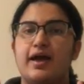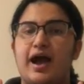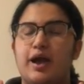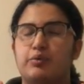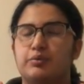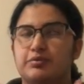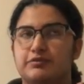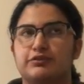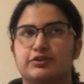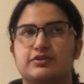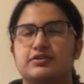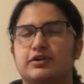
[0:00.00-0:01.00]
I would
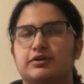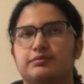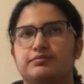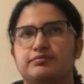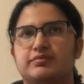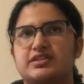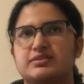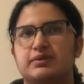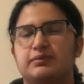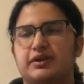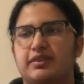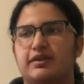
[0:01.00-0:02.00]
prefer to though. That's something
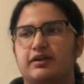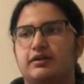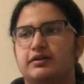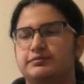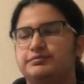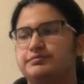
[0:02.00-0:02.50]
I'm going to think on.